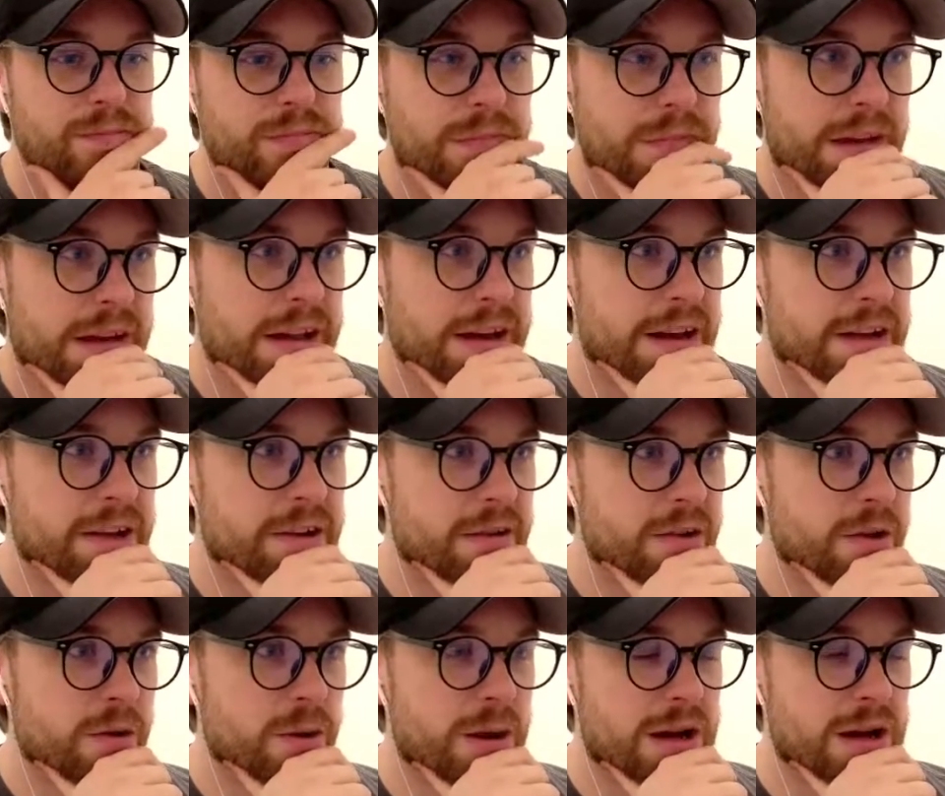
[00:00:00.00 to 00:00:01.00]
And I don't
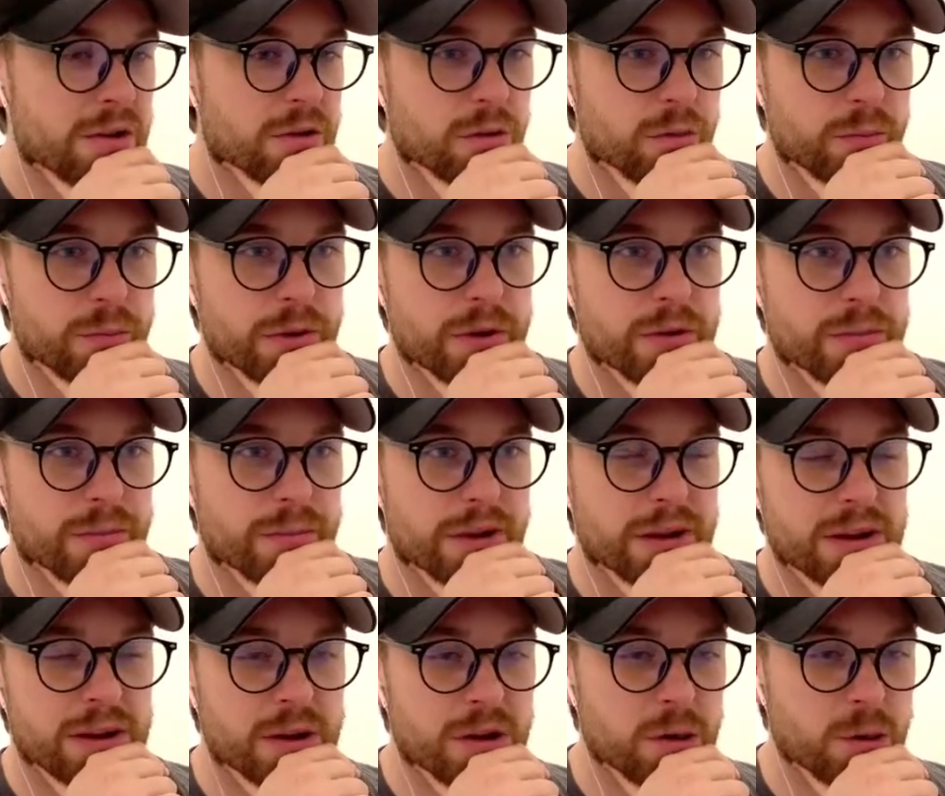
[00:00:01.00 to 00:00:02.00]
know how, but
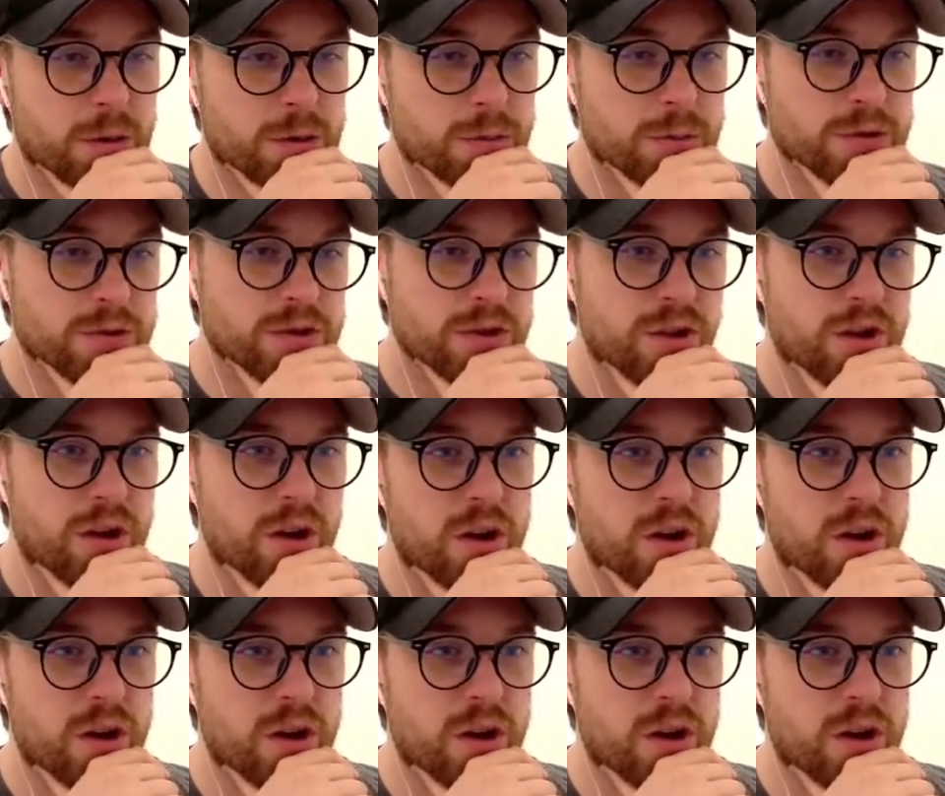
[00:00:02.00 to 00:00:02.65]
my gold was